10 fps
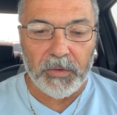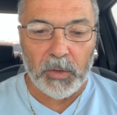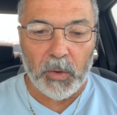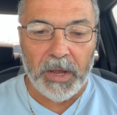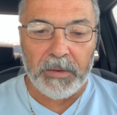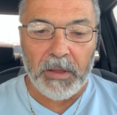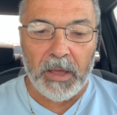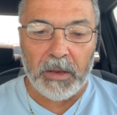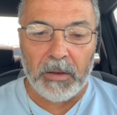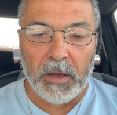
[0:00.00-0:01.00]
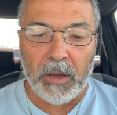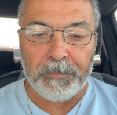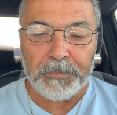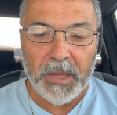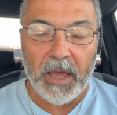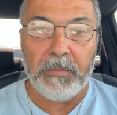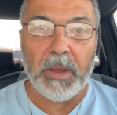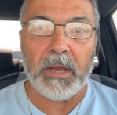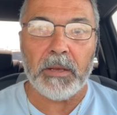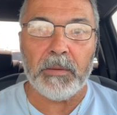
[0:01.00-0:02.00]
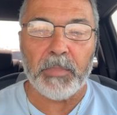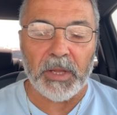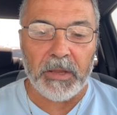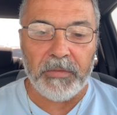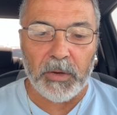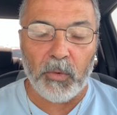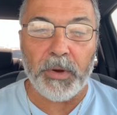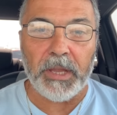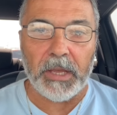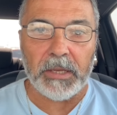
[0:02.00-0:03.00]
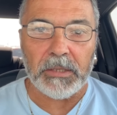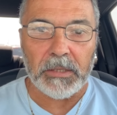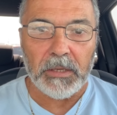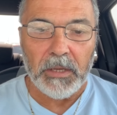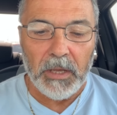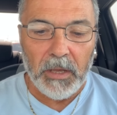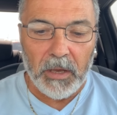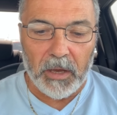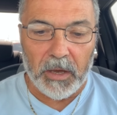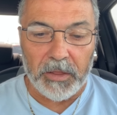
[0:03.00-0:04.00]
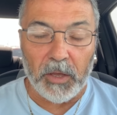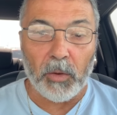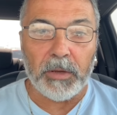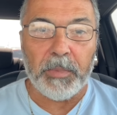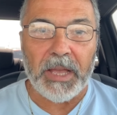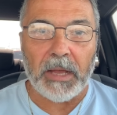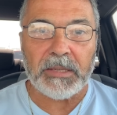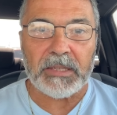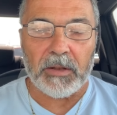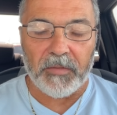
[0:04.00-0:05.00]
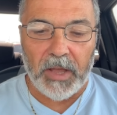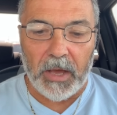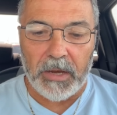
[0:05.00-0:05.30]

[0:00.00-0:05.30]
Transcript: You know, ad, ad, um, admit and believe in who he is, uh, the only begotten Son of God,